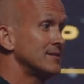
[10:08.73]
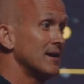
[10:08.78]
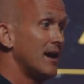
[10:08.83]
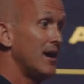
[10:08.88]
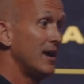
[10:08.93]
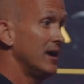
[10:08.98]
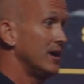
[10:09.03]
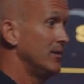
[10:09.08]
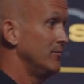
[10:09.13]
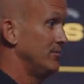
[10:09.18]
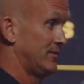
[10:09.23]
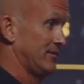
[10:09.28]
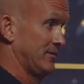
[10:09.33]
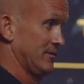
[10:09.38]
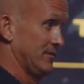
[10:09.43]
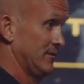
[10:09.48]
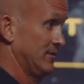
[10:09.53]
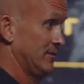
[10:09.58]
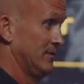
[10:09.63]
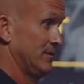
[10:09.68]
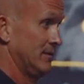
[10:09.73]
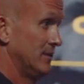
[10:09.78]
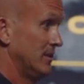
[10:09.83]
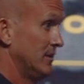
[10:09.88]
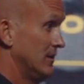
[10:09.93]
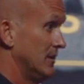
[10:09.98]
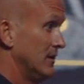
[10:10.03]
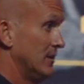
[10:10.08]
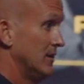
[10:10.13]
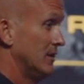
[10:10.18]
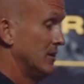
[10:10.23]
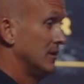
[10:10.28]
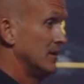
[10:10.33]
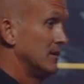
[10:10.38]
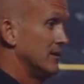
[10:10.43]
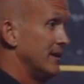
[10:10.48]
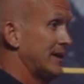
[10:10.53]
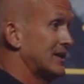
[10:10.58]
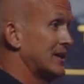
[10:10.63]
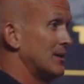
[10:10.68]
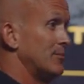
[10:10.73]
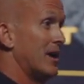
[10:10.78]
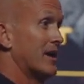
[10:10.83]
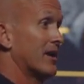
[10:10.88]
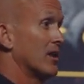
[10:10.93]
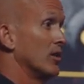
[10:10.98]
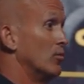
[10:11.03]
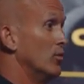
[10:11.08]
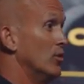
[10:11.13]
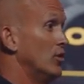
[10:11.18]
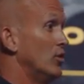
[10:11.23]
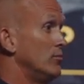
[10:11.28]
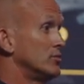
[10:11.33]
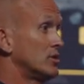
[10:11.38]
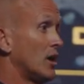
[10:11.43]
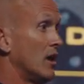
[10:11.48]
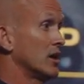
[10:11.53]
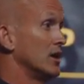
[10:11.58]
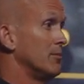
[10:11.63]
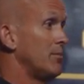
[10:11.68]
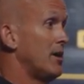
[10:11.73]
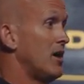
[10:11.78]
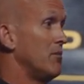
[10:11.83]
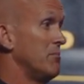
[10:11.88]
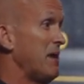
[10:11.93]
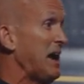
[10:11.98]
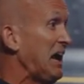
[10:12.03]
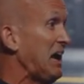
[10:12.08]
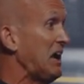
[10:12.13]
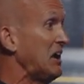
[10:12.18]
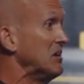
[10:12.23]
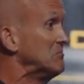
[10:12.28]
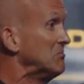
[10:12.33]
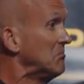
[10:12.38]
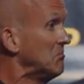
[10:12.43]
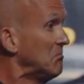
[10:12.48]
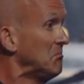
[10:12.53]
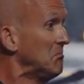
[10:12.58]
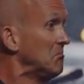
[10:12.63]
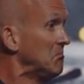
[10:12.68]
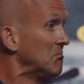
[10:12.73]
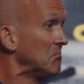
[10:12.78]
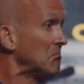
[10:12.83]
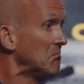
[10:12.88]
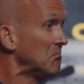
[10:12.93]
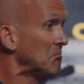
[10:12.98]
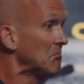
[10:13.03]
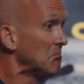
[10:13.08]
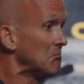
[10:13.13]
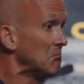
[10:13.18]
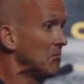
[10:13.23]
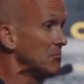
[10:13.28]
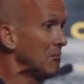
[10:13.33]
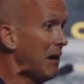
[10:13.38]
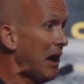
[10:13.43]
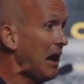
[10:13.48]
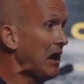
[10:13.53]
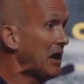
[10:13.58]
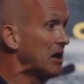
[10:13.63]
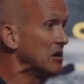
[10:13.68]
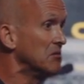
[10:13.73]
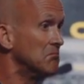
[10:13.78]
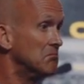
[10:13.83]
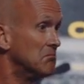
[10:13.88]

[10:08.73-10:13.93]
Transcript: times. They come out of the womb talking about me, mine.